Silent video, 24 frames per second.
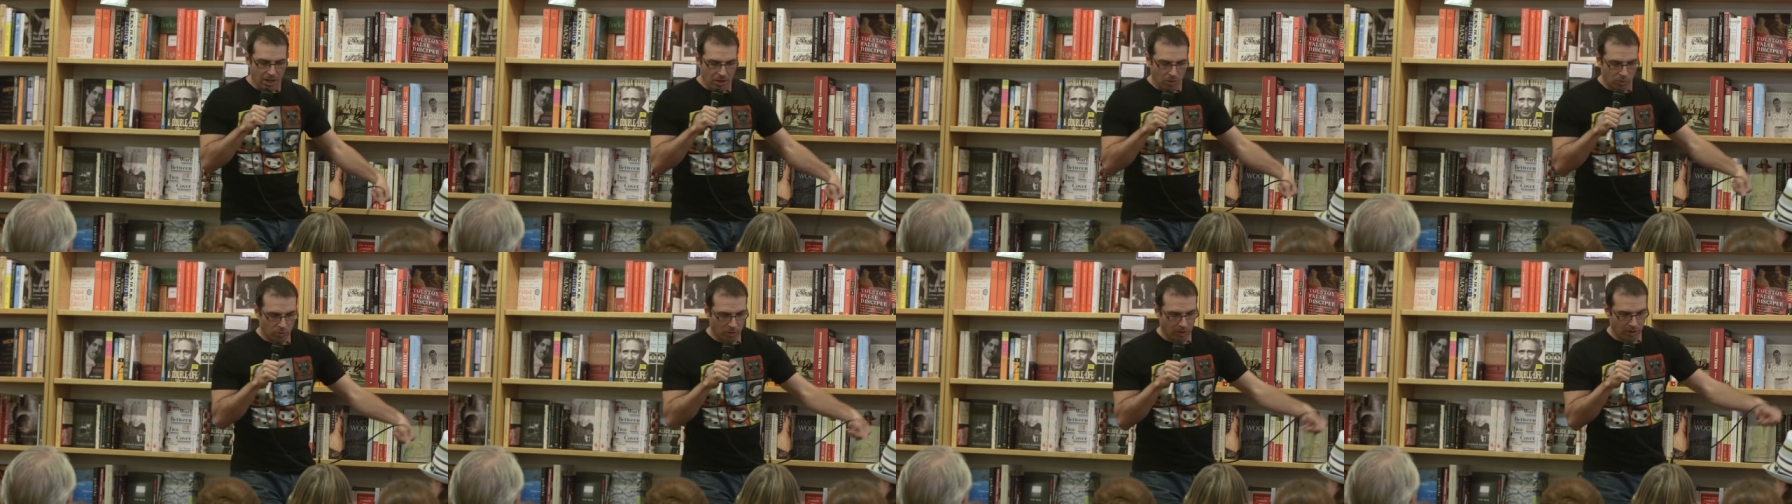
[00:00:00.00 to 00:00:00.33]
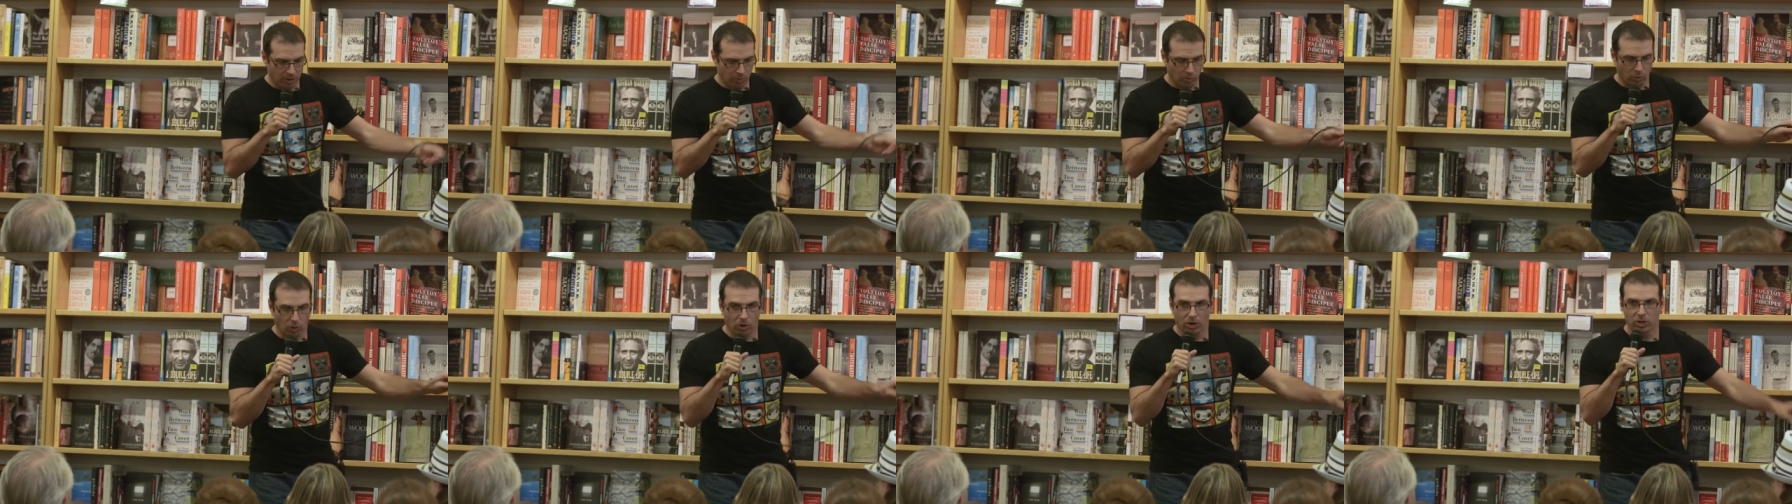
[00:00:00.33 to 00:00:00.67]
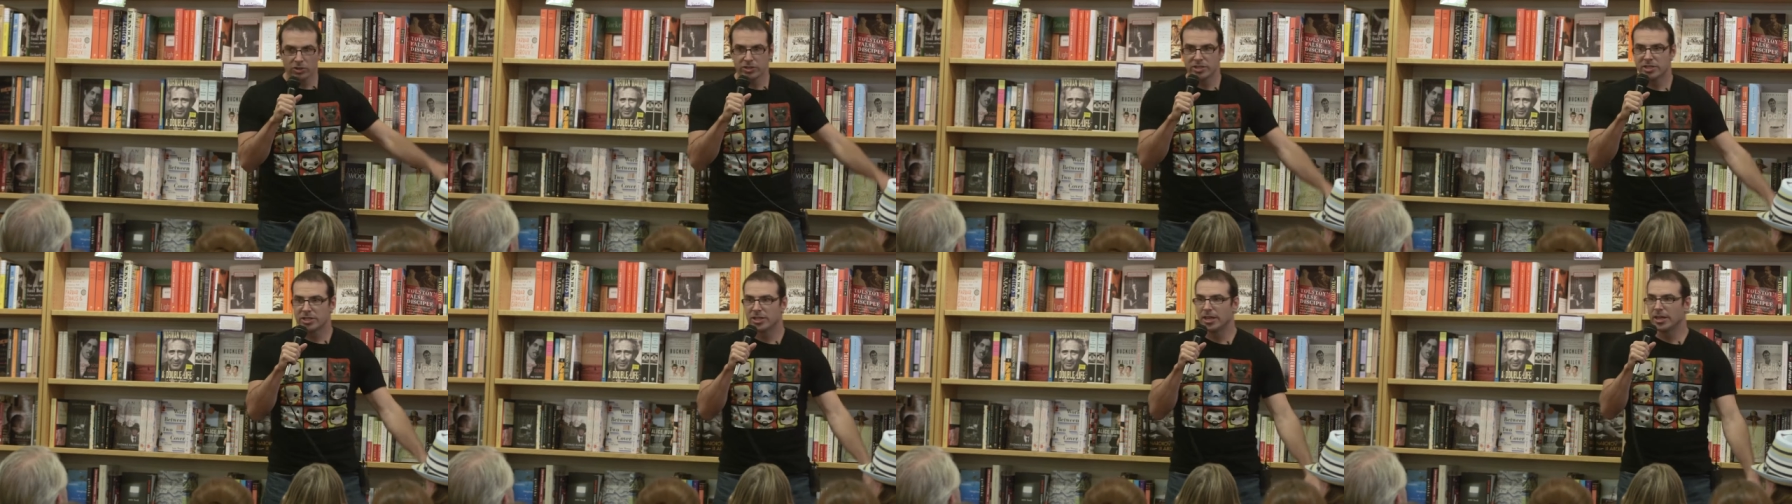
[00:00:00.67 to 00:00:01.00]

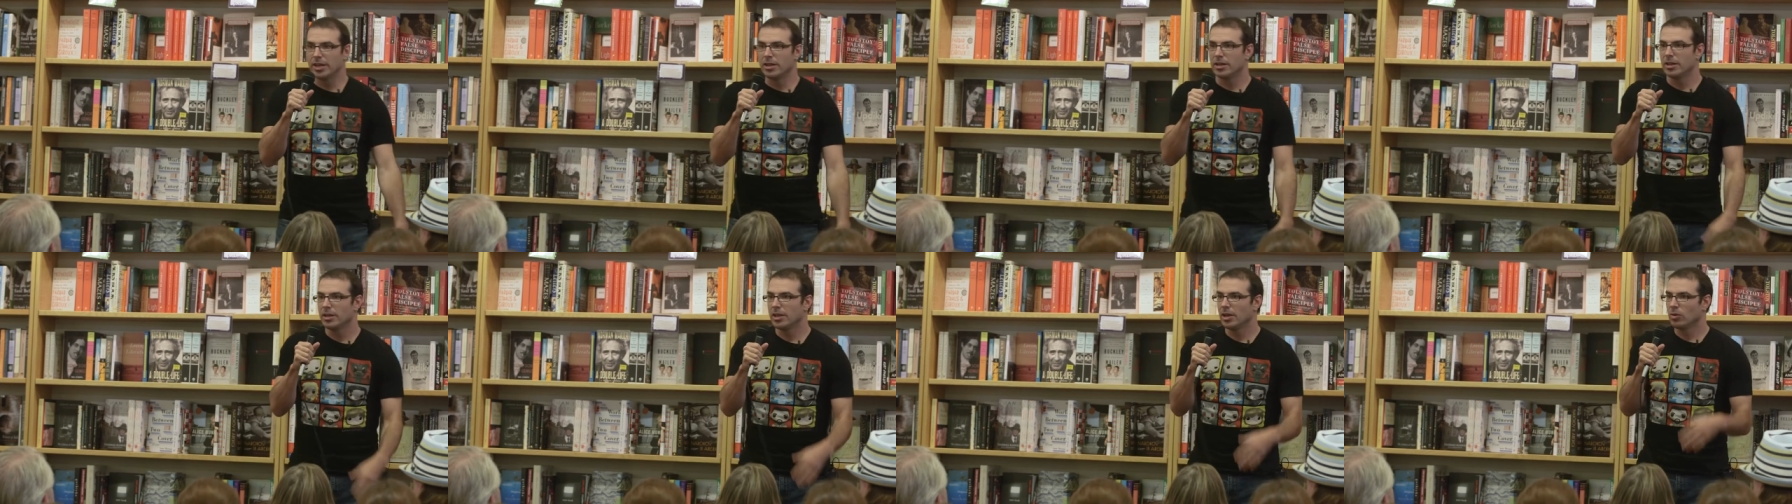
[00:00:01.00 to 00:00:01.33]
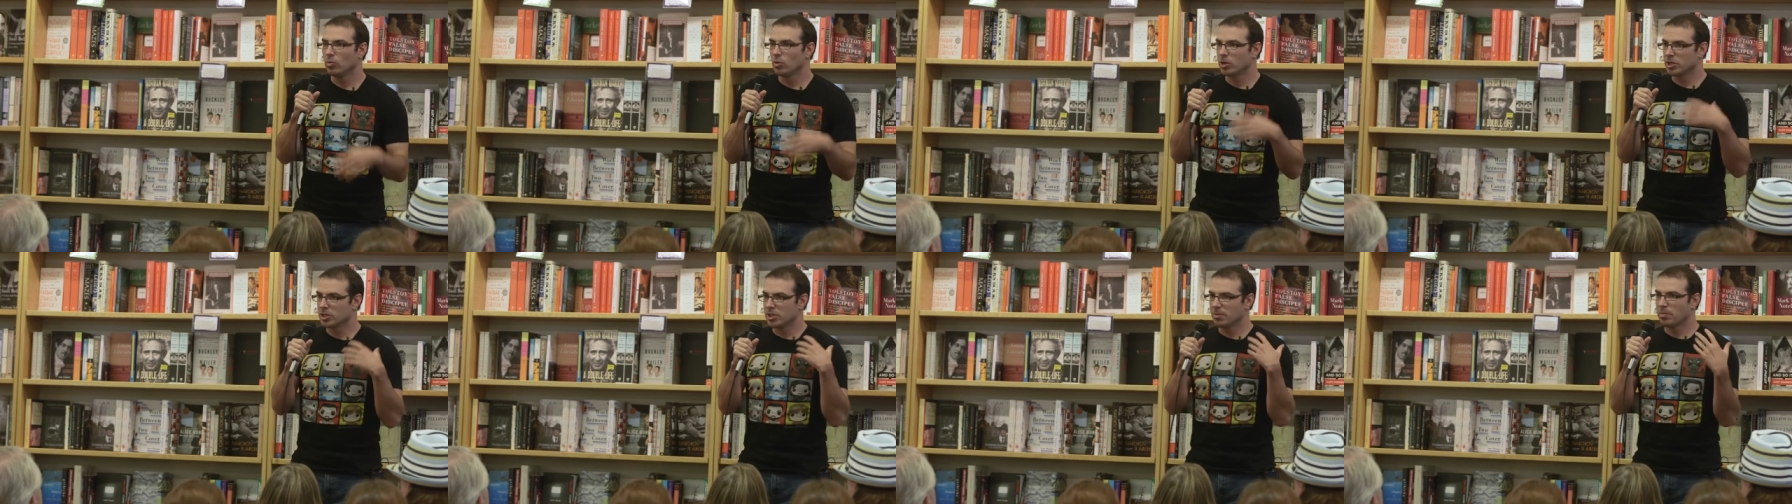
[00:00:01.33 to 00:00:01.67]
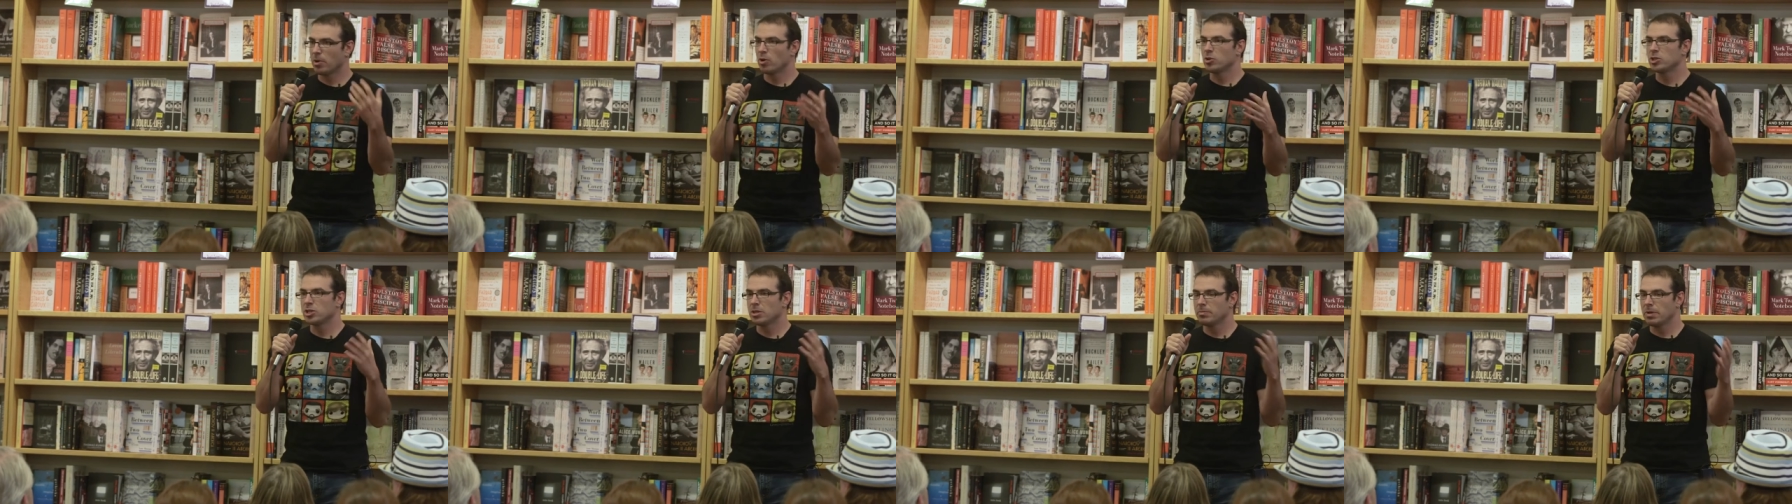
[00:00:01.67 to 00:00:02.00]
worlds that, that were
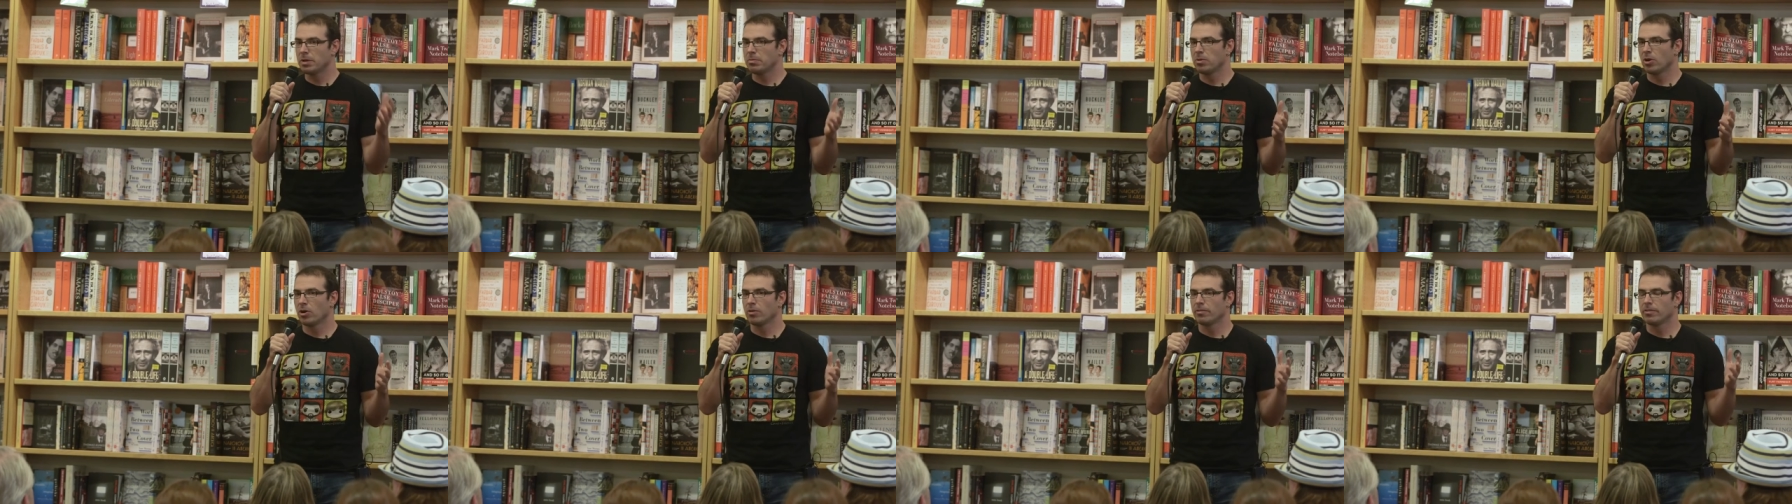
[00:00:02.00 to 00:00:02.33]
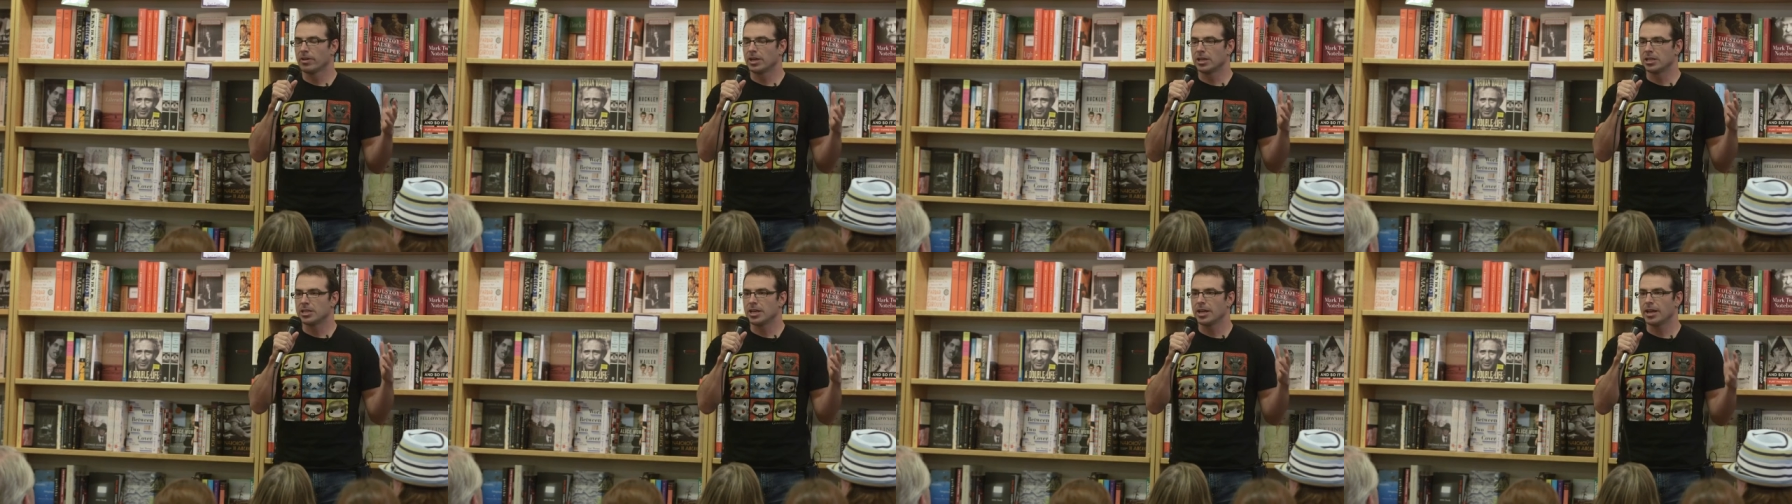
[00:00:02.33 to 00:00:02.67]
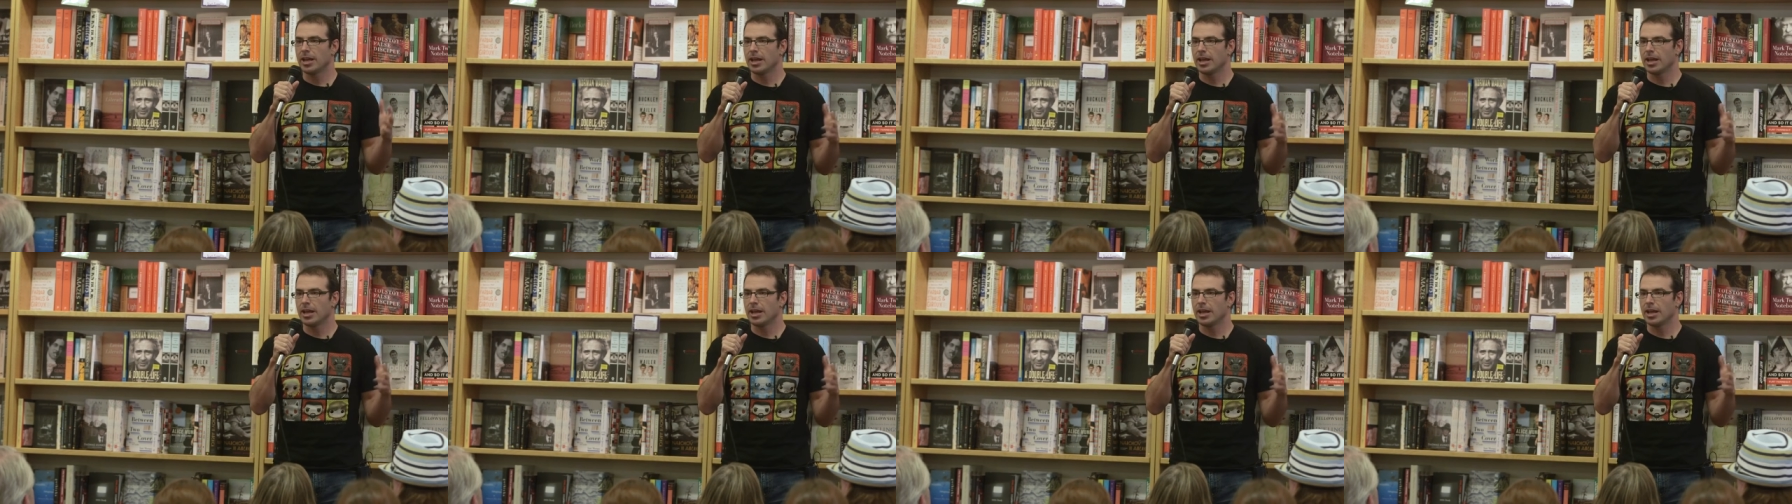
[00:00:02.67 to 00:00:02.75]
supposed to be perfect,